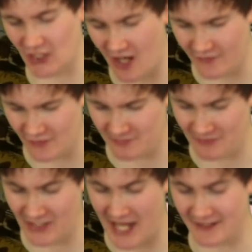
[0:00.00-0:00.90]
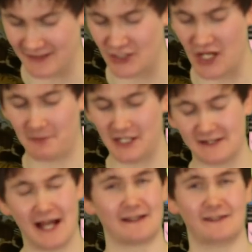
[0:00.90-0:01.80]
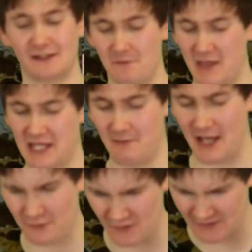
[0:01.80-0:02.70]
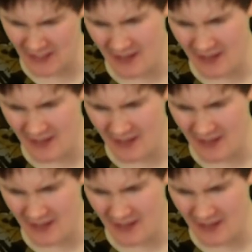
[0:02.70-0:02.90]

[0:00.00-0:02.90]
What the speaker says: The character has been regarded as the Japanese answer to Mickey Mouse.